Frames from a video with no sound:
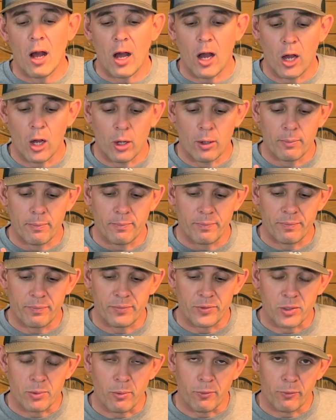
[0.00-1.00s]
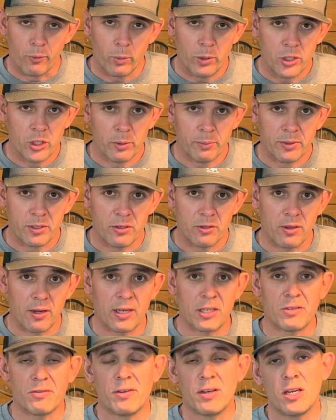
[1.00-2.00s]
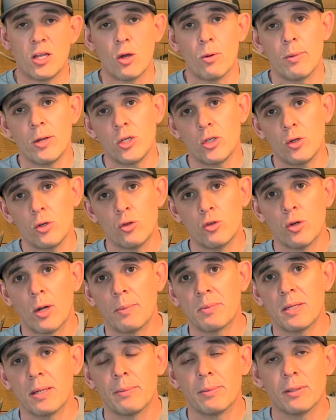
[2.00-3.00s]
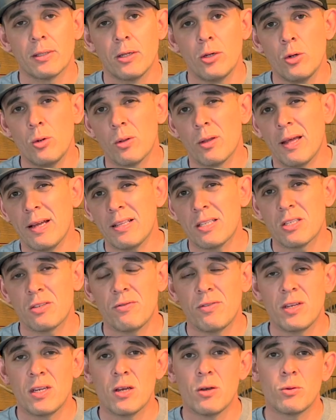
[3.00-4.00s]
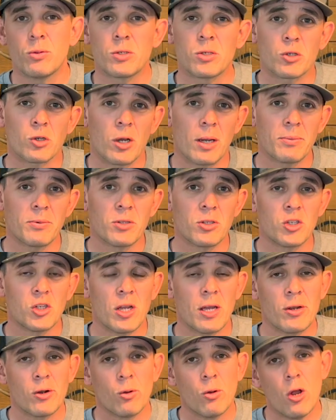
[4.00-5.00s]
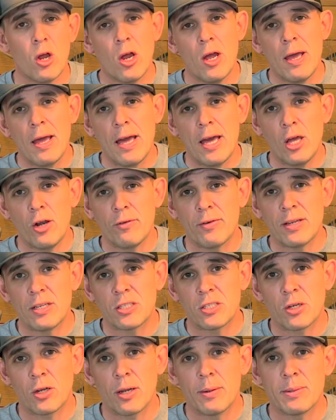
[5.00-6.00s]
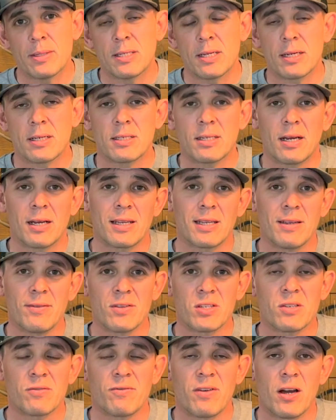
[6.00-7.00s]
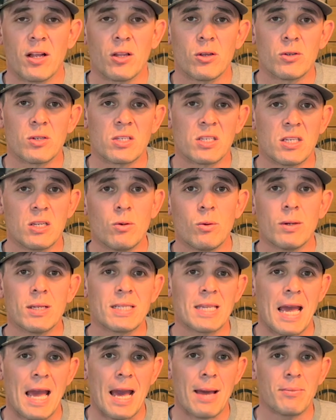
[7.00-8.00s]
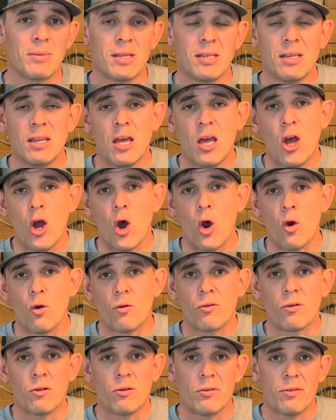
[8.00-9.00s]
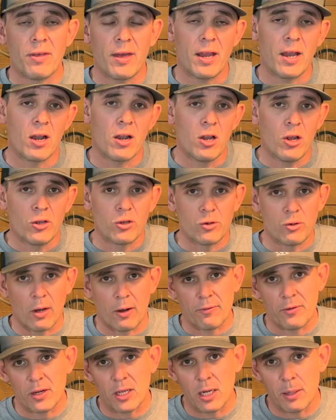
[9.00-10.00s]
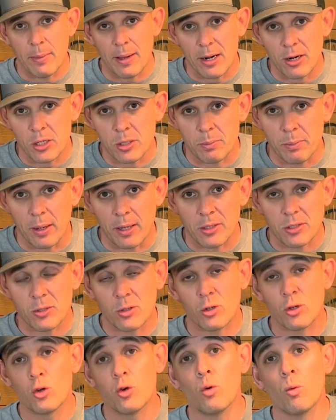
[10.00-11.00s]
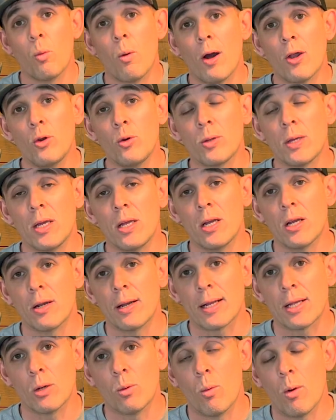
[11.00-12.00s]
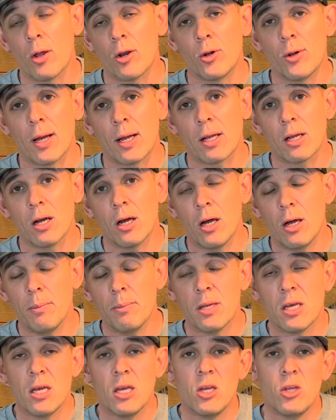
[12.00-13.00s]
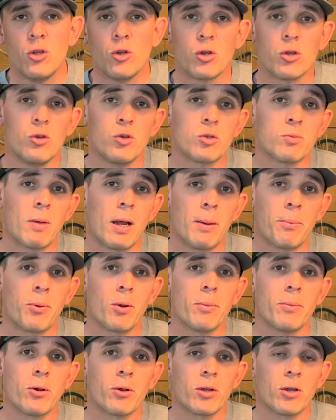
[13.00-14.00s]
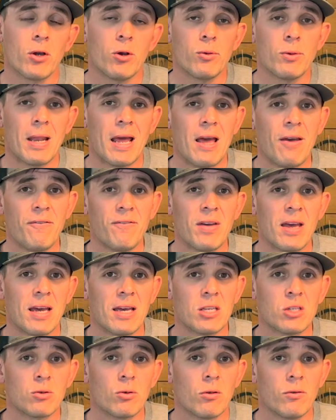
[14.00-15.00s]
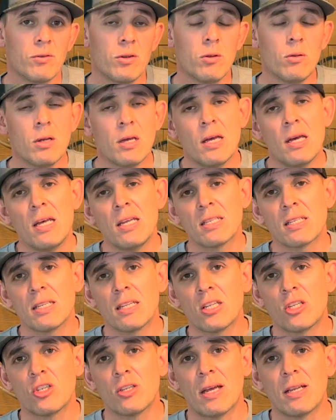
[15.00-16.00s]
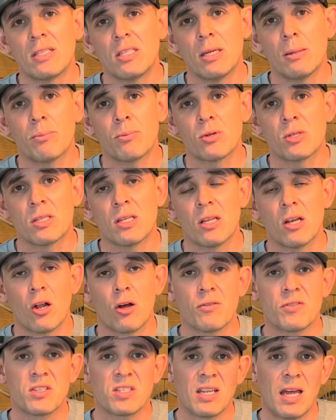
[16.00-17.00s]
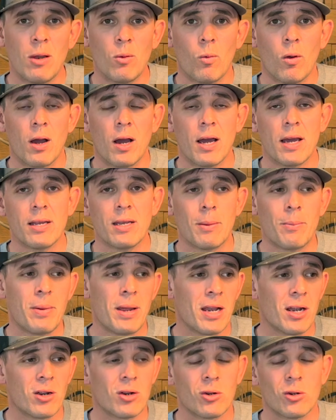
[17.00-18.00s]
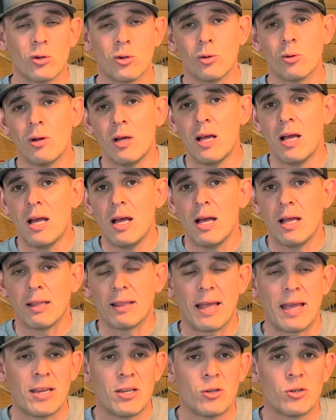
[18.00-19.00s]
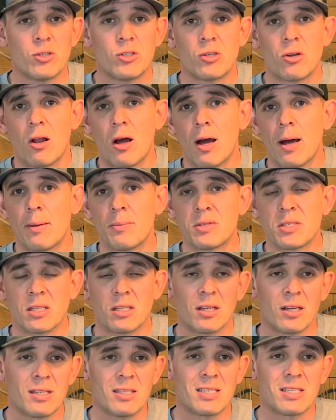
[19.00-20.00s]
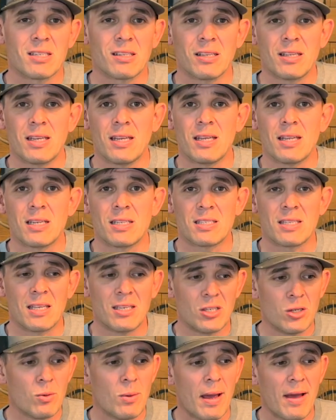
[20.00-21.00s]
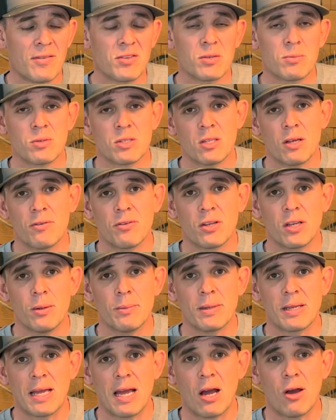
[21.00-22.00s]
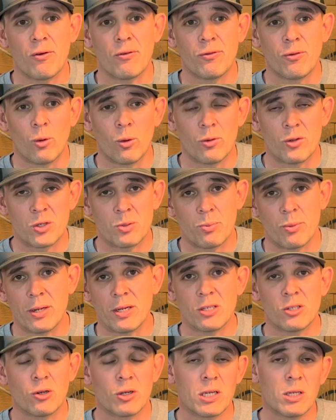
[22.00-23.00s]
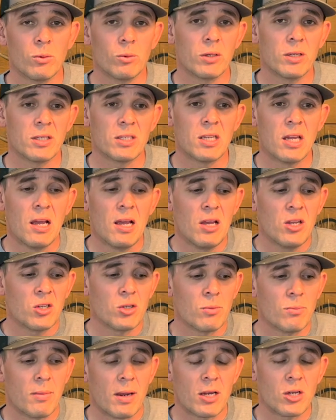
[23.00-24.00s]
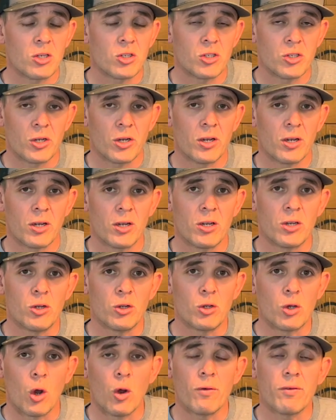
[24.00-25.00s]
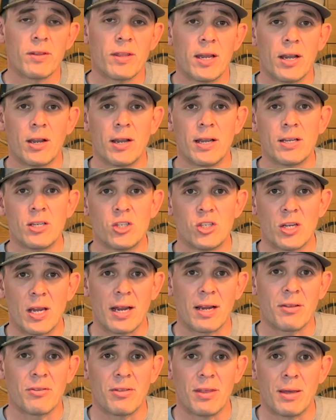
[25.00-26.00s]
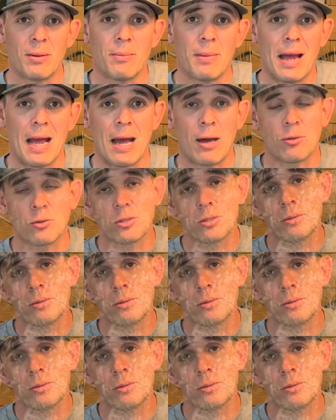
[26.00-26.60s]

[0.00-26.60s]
So before we jump into today's video, make sure you drop down below, like this video, subscribe to the channel, head over to Instagram and TikTok, give us a follow, see what's happening over there. Do not forget about our sponsor, Kawano Gear at kawano.com. You can use my promo code FSReview. It's going to get you that 10% off site-wide apparel, lanyard drops, gunslings. They do have some stuff coming out for the spring turkey woods, so make sure you go over there and check them out.